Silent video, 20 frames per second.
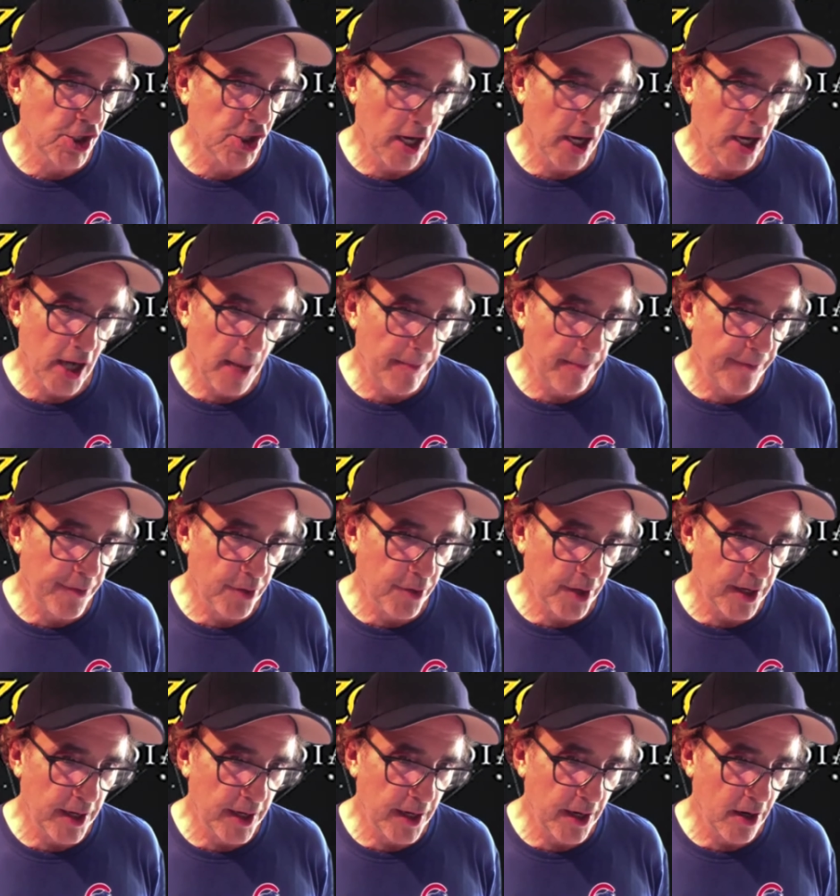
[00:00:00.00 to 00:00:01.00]
up for a
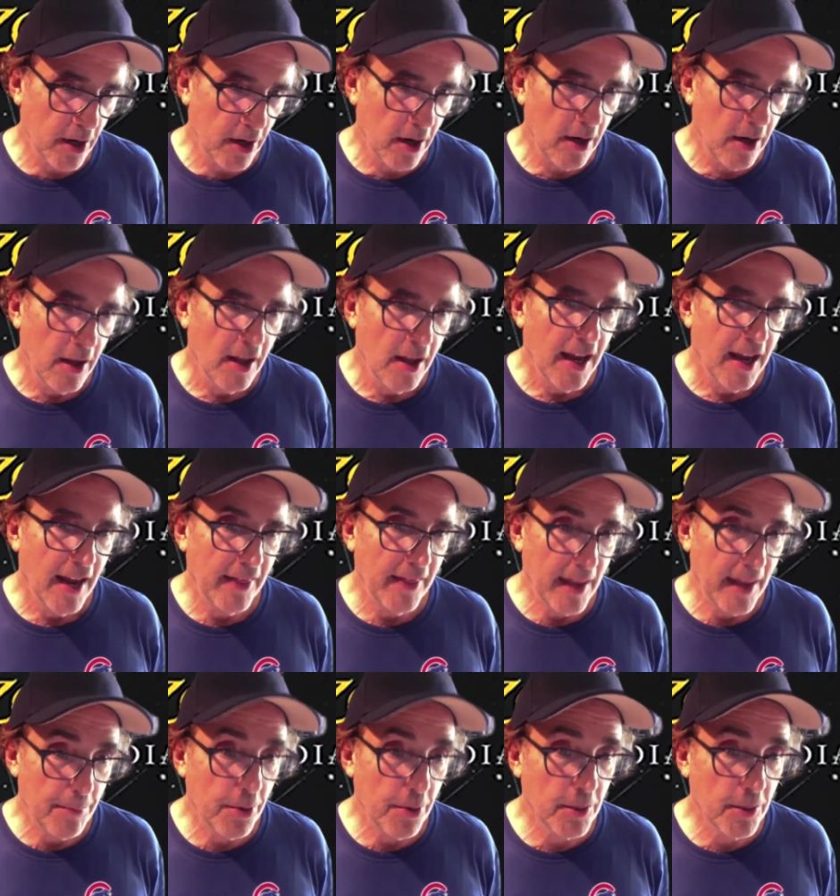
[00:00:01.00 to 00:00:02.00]
year. And they
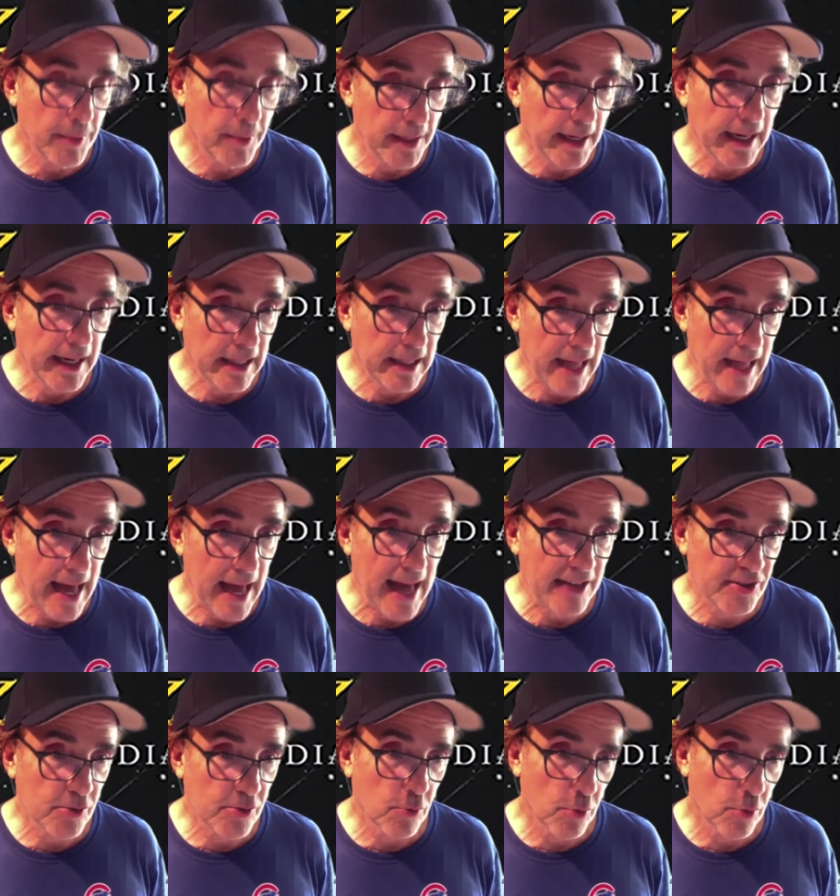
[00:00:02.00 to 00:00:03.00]
put him in a
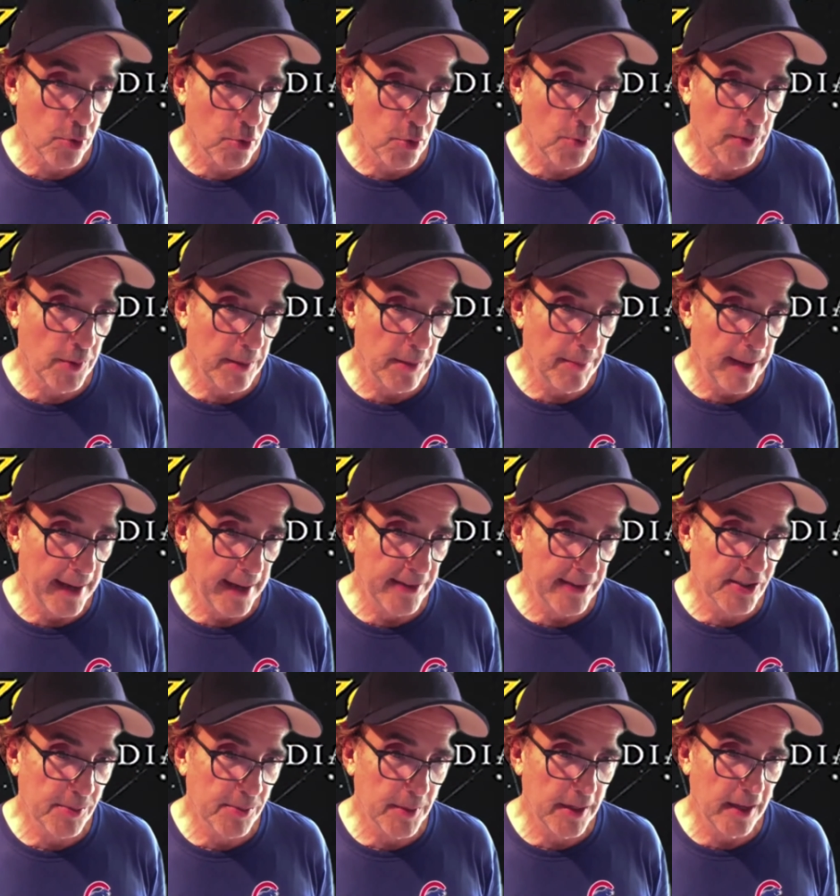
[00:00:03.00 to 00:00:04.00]
glass room in the
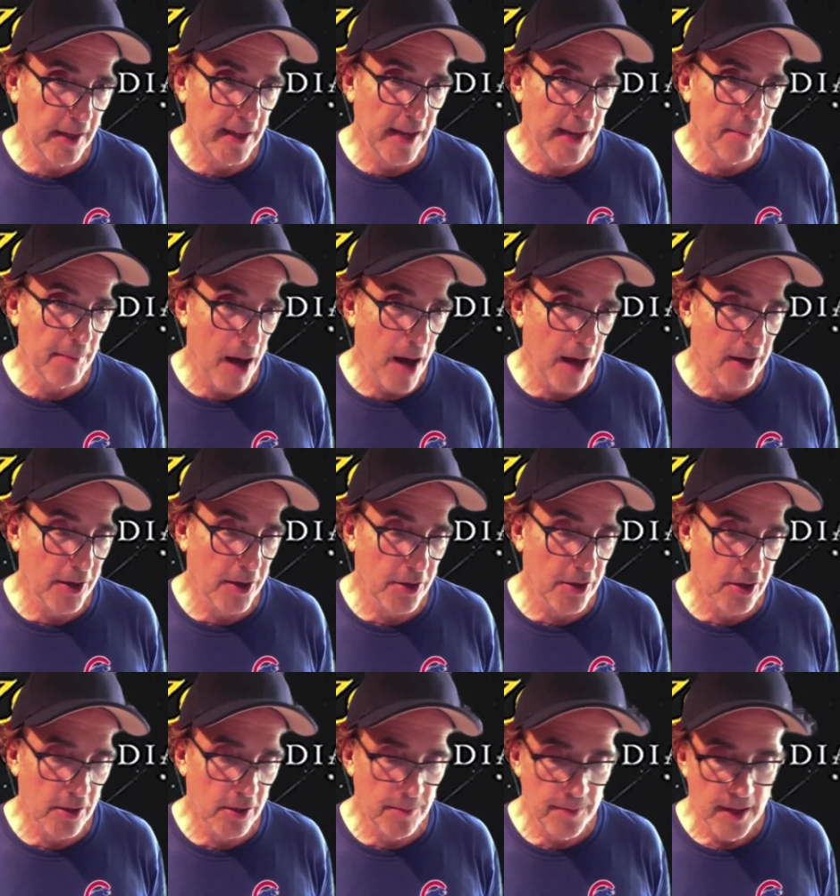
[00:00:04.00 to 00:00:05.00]
basement and they monitor
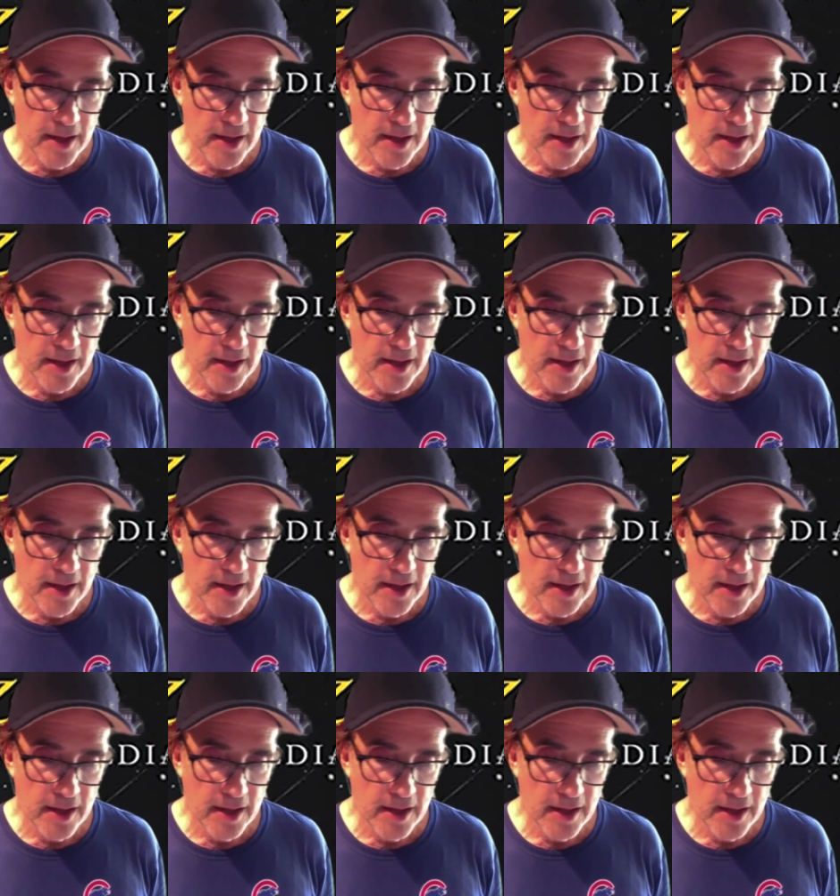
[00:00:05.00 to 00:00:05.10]
him.